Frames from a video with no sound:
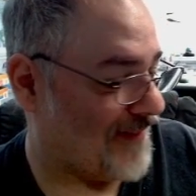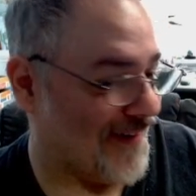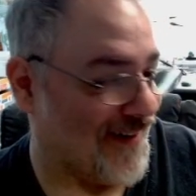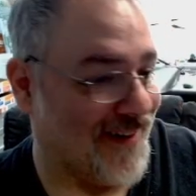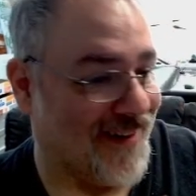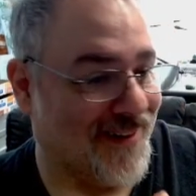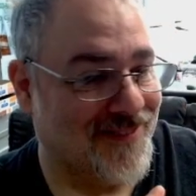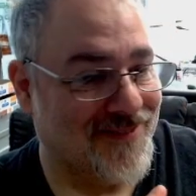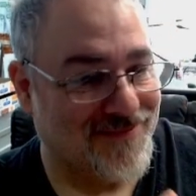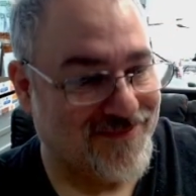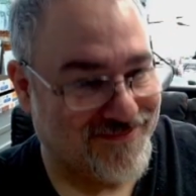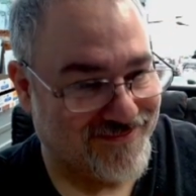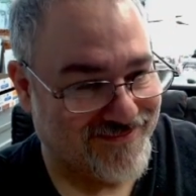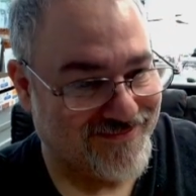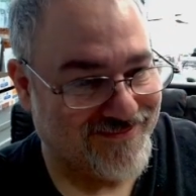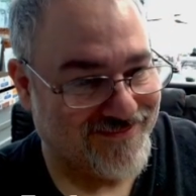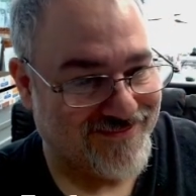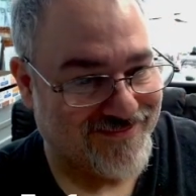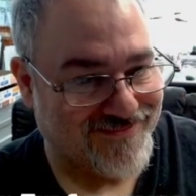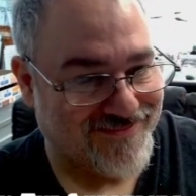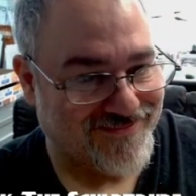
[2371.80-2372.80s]
Yeah.
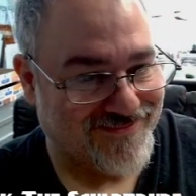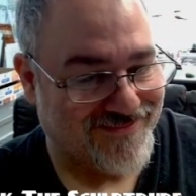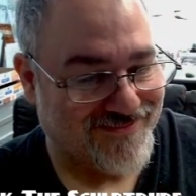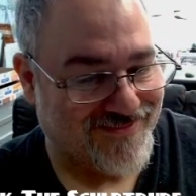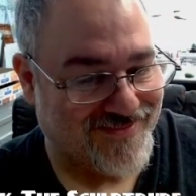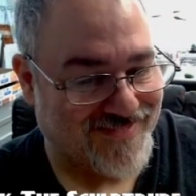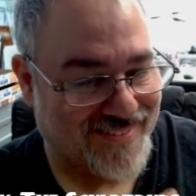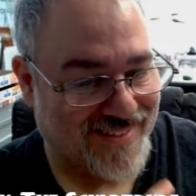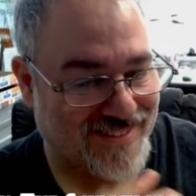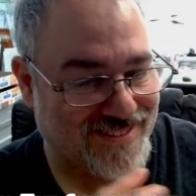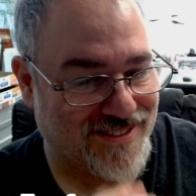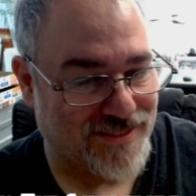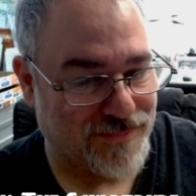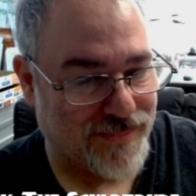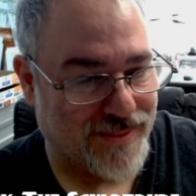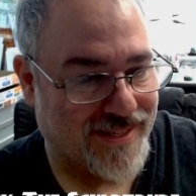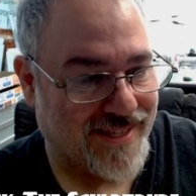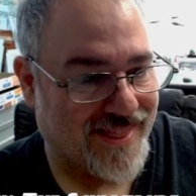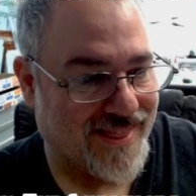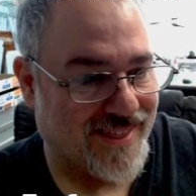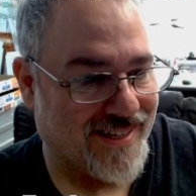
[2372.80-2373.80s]
That's a
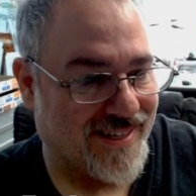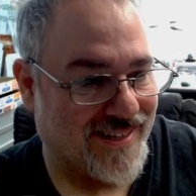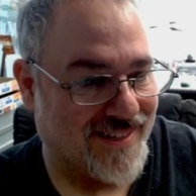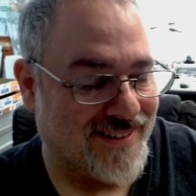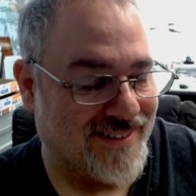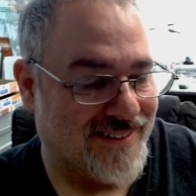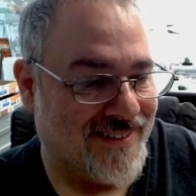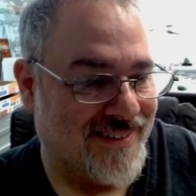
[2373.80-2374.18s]
big thing.